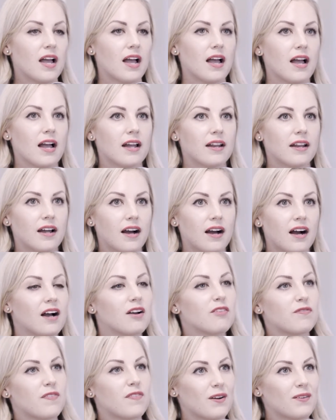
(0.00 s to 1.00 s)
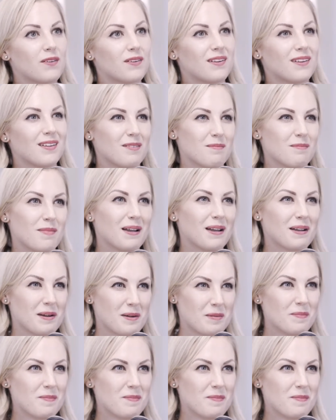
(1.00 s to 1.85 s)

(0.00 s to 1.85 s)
And I found it in makeup.